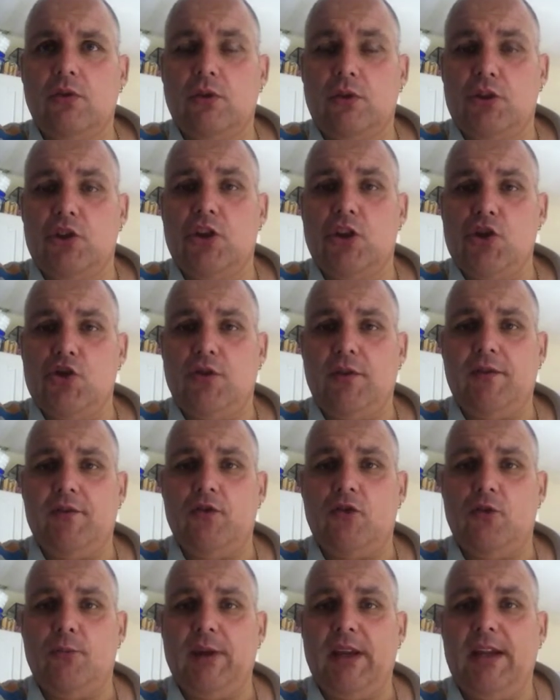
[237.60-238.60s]
the surgery
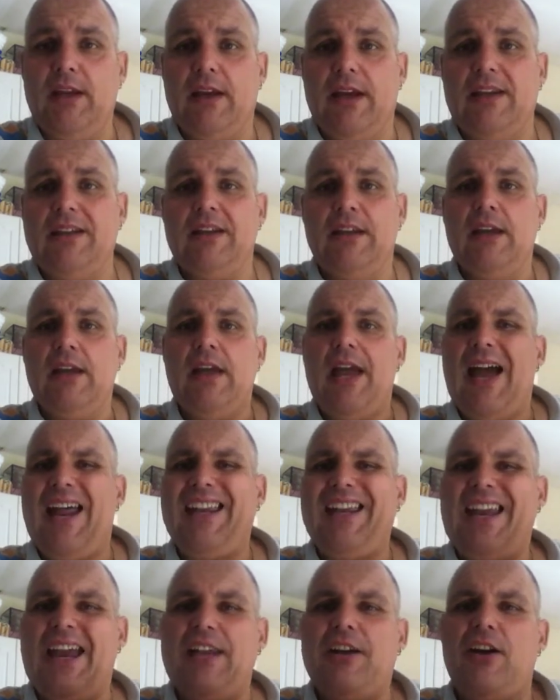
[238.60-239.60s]
for me. And
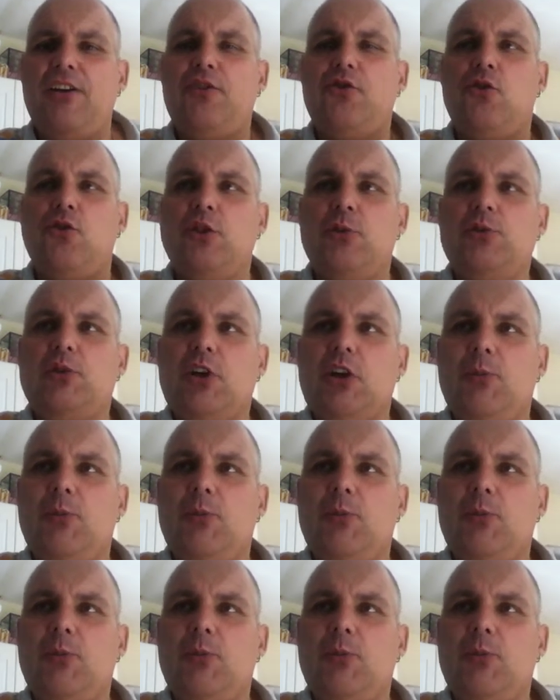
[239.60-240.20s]
again, I thought it was